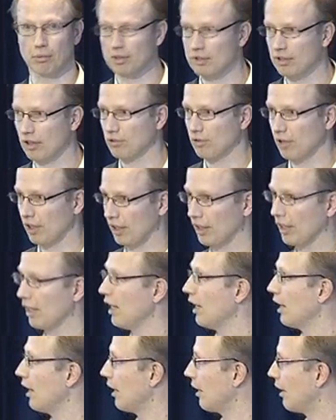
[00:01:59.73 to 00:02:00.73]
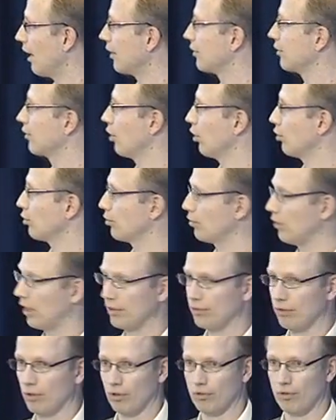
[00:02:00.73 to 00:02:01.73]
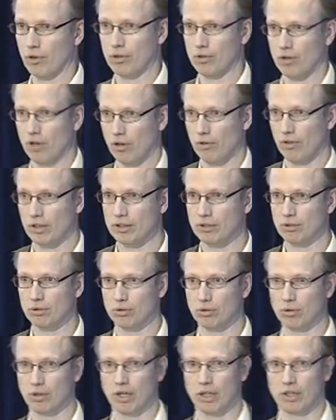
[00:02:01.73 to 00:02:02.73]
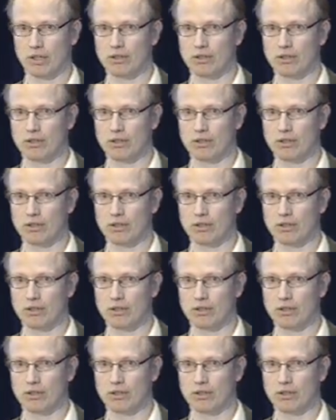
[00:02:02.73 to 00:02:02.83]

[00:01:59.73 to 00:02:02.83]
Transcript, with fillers: It's actually not so straightforward always to uh,